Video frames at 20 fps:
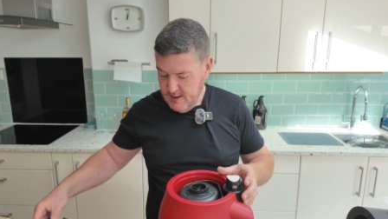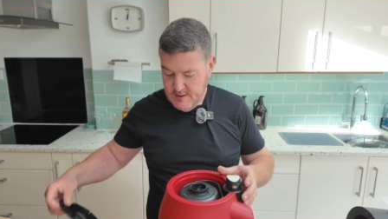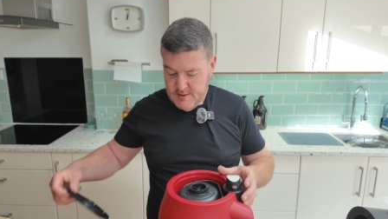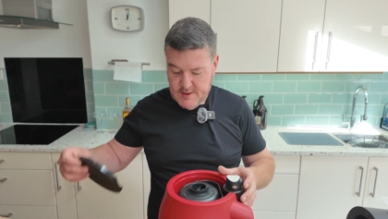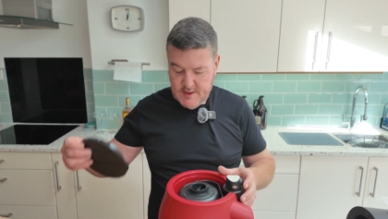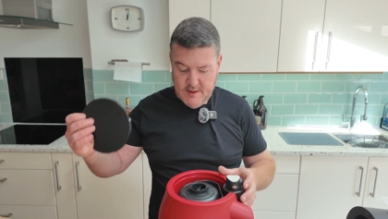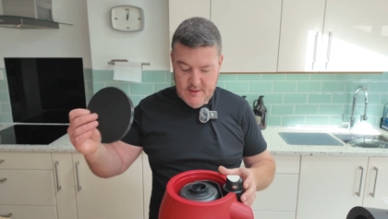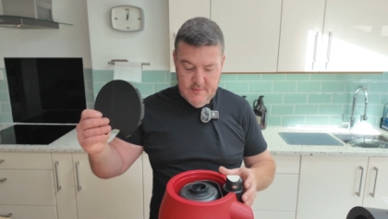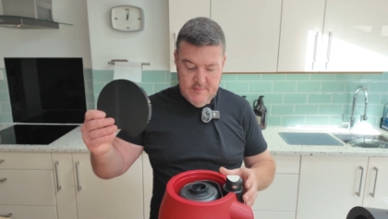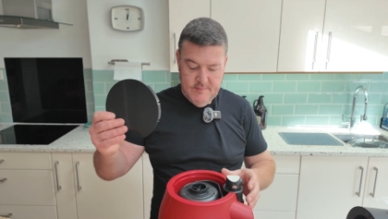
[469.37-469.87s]

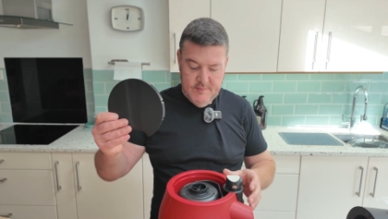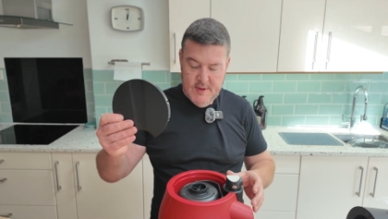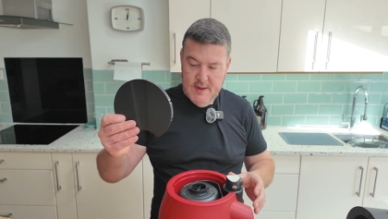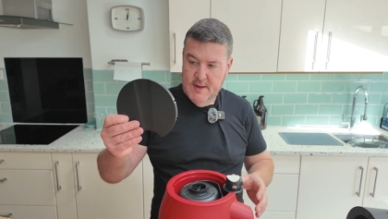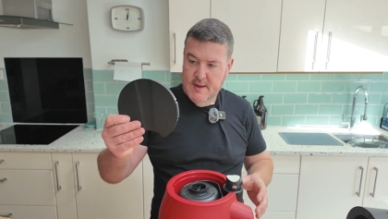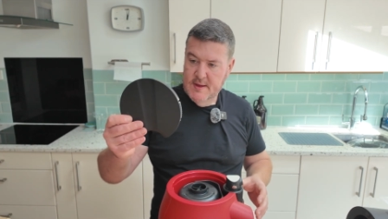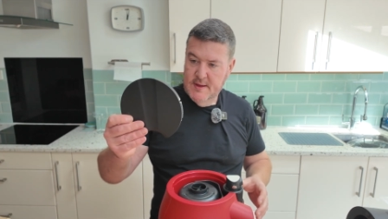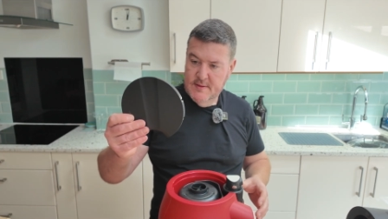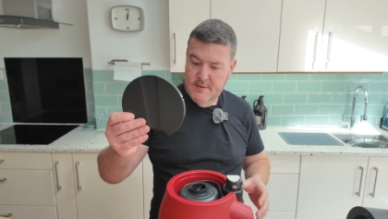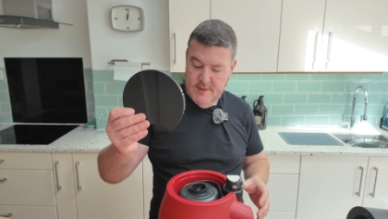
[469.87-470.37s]
So
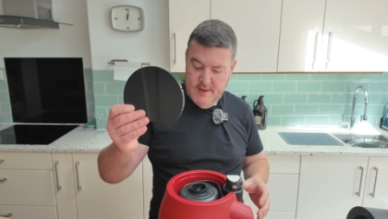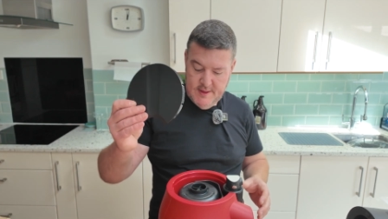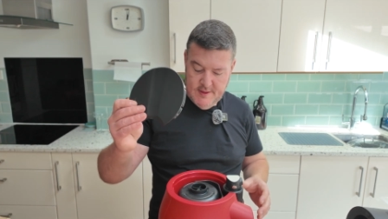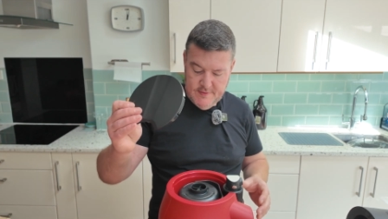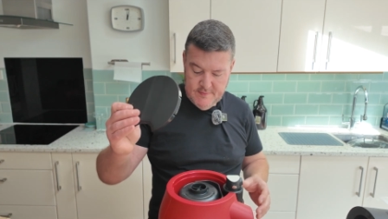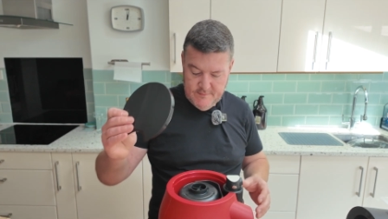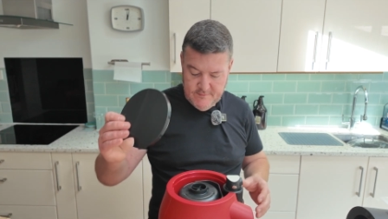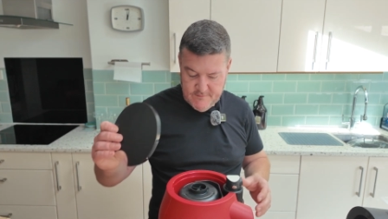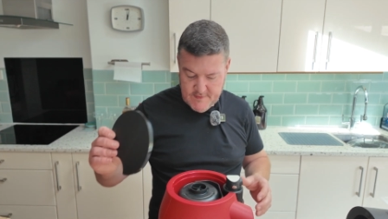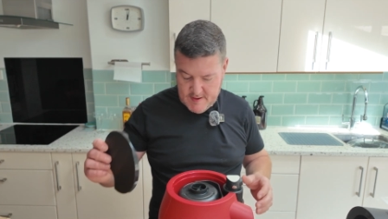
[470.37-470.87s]
there's
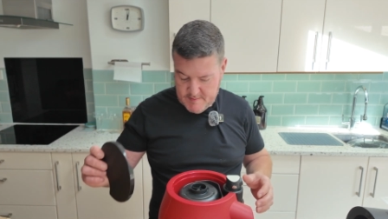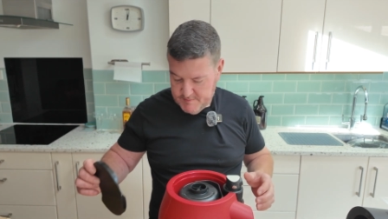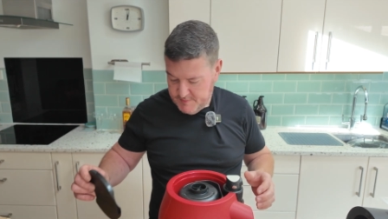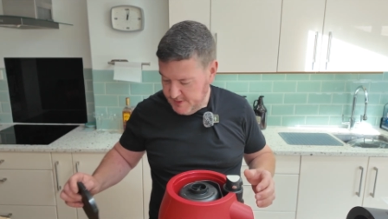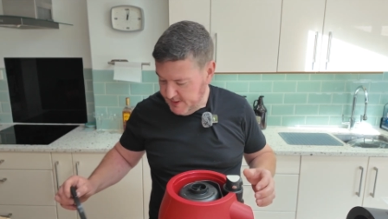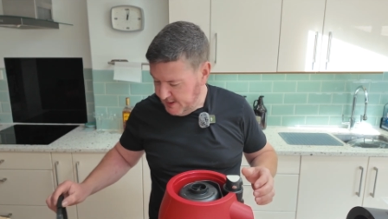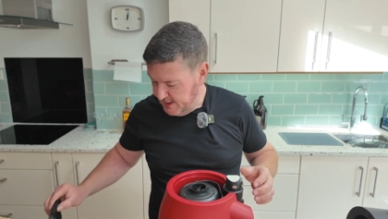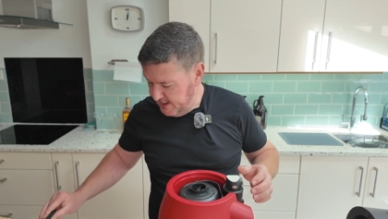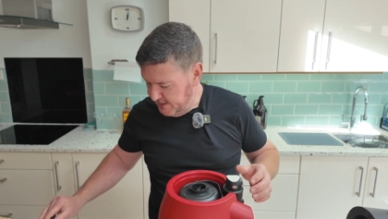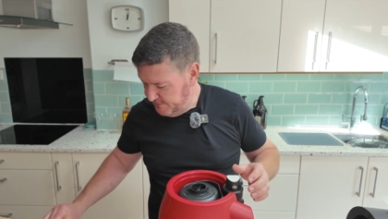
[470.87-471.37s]
the front
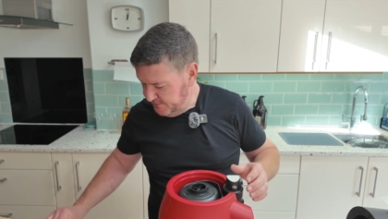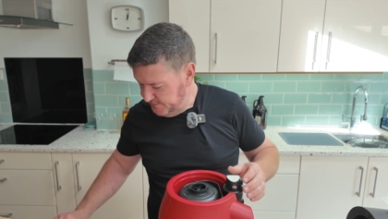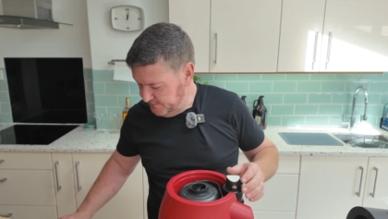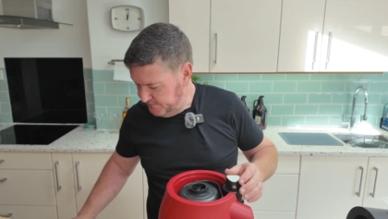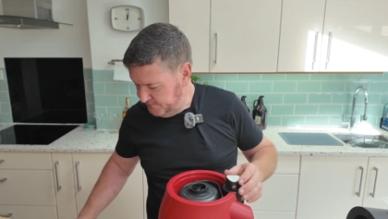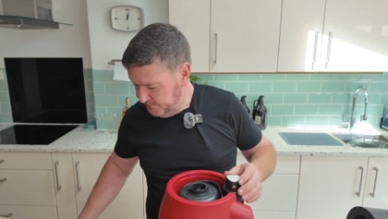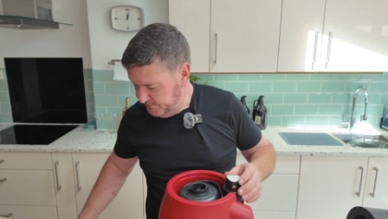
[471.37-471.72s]
plate,